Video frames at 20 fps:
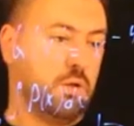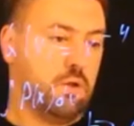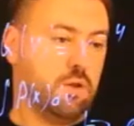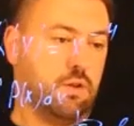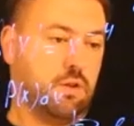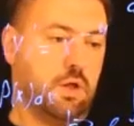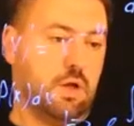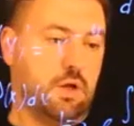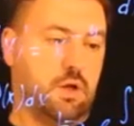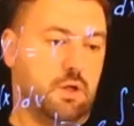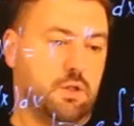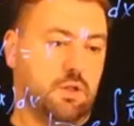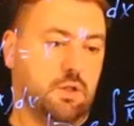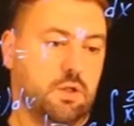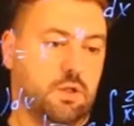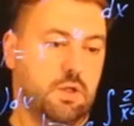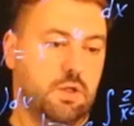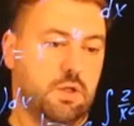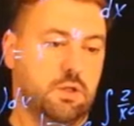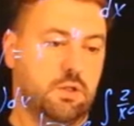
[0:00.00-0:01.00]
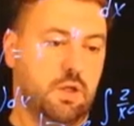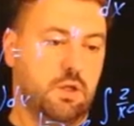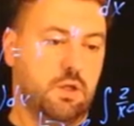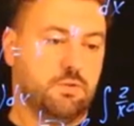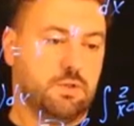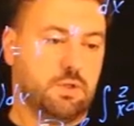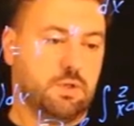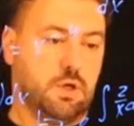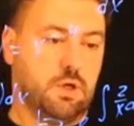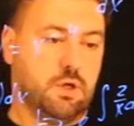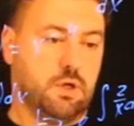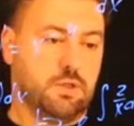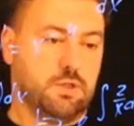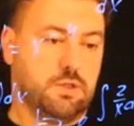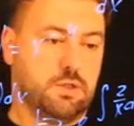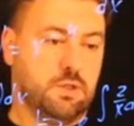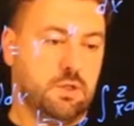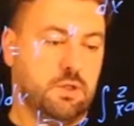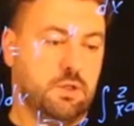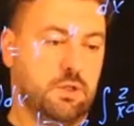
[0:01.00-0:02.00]
Then it gives
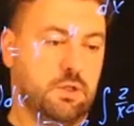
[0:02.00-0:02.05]
us